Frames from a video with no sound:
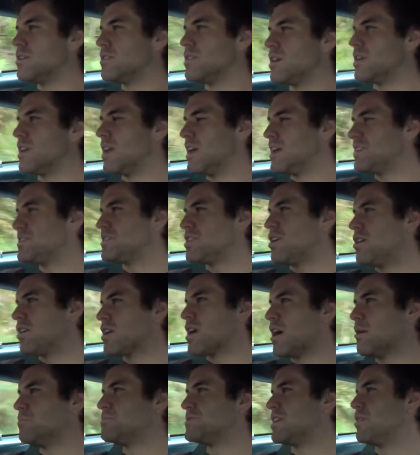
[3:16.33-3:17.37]
The Elise R
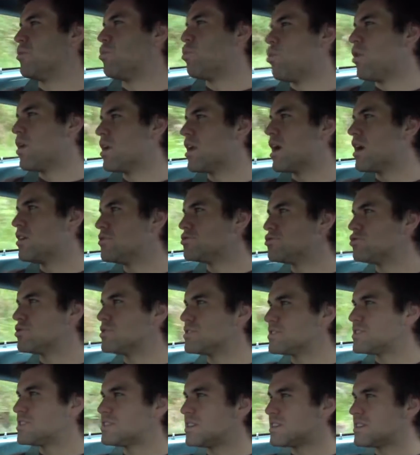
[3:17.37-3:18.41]
comes in at
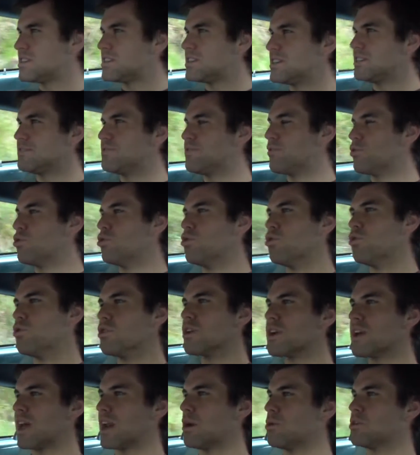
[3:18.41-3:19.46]

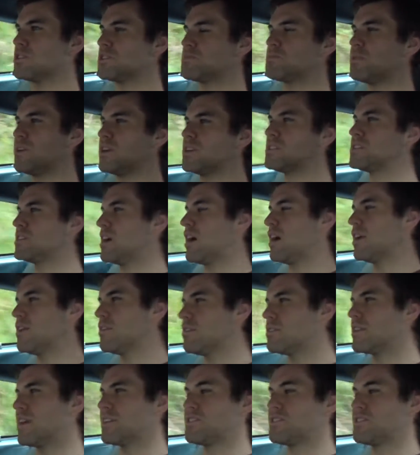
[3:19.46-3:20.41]
164 kilowatts per tonne.